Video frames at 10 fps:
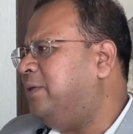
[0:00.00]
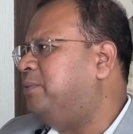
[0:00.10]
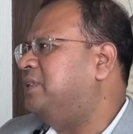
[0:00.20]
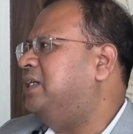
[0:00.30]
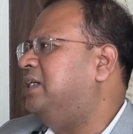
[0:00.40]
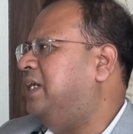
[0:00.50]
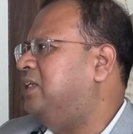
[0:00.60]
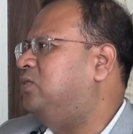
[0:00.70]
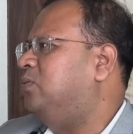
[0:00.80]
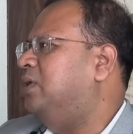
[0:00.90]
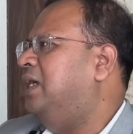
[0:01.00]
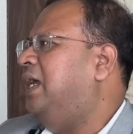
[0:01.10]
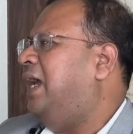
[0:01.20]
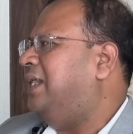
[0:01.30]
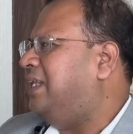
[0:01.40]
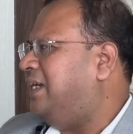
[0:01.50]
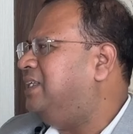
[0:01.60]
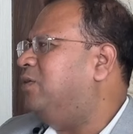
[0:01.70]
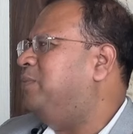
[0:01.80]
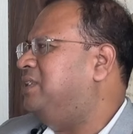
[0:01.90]
100%, it has to, and that
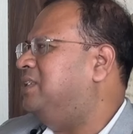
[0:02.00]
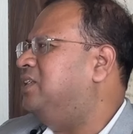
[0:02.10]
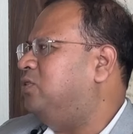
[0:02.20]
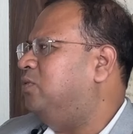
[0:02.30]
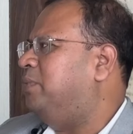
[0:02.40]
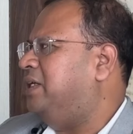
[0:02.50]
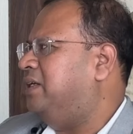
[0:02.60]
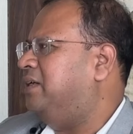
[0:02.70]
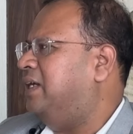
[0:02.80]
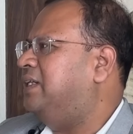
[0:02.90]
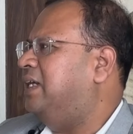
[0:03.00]
is how businesses should be, right?